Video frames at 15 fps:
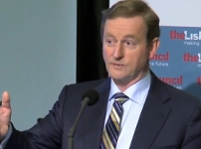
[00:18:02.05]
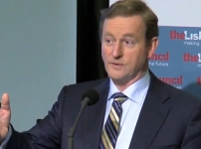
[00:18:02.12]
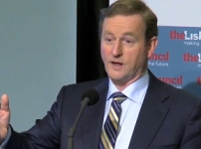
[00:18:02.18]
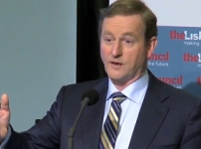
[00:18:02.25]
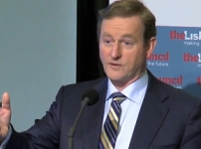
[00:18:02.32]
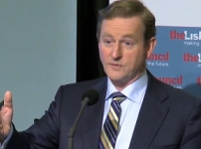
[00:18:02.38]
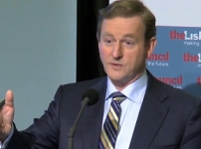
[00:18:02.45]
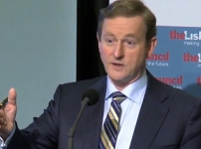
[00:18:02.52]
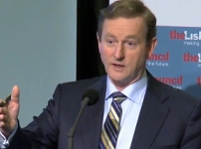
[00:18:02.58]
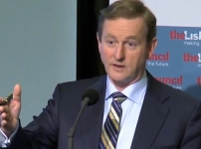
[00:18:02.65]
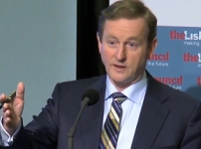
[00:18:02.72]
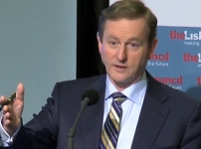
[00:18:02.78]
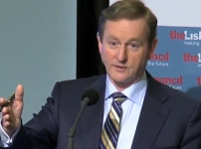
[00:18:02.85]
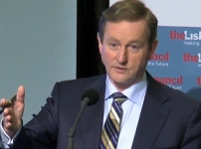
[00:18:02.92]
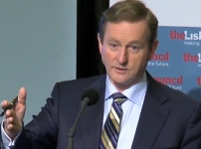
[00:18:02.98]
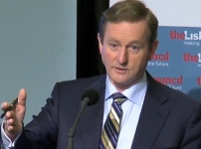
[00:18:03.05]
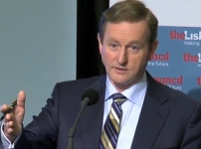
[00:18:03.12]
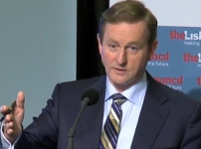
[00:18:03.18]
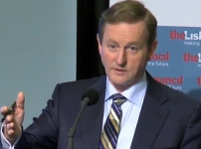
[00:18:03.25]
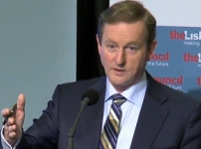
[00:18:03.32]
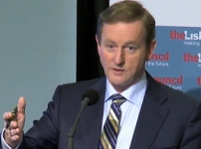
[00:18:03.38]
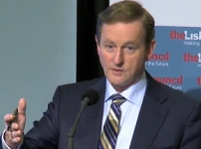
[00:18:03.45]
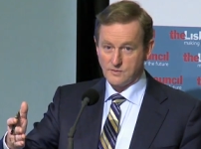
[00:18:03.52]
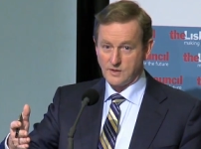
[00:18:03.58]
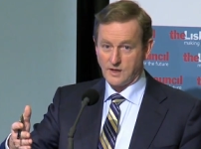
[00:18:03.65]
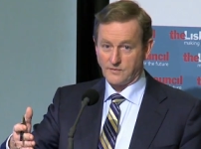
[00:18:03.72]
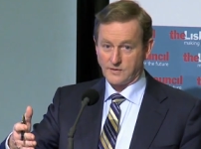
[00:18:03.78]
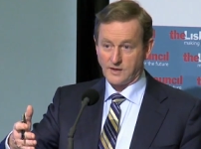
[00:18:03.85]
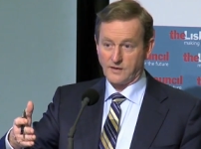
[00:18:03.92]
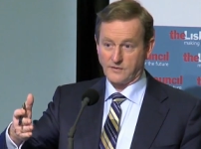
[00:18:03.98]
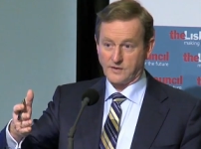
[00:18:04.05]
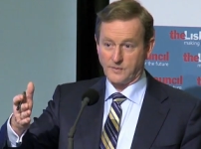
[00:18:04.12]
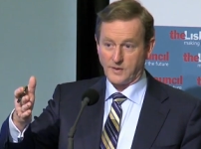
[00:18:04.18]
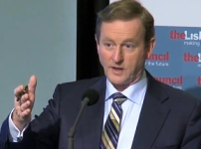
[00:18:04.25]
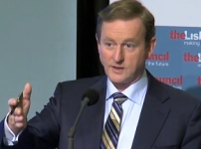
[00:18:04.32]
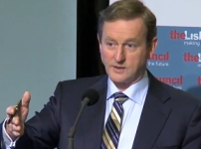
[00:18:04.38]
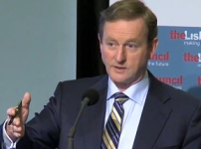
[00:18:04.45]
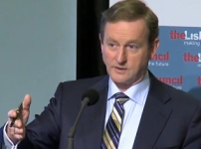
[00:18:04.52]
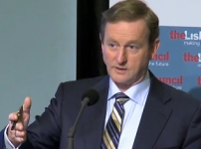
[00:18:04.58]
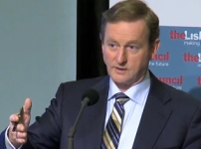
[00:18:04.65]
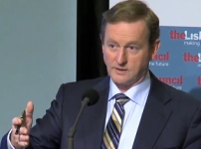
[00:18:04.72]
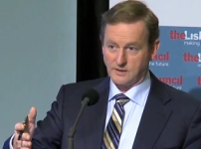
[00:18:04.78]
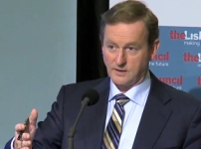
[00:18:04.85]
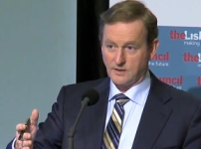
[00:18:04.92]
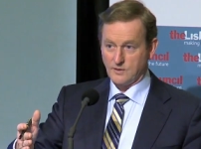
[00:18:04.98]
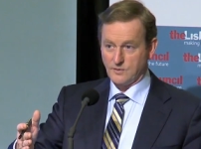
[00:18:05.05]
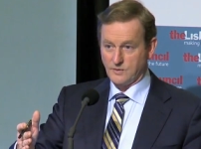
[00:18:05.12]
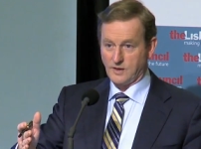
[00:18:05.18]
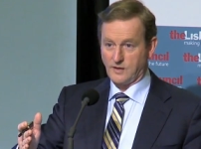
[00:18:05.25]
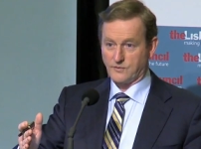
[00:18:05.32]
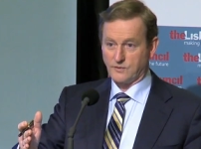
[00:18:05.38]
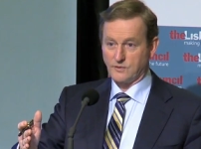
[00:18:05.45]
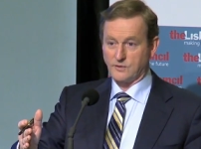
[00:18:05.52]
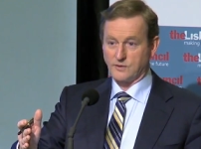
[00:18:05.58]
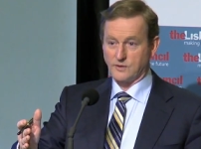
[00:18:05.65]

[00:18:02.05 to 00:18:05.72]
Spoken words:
we have to be connected, we have to have capacity, we have to have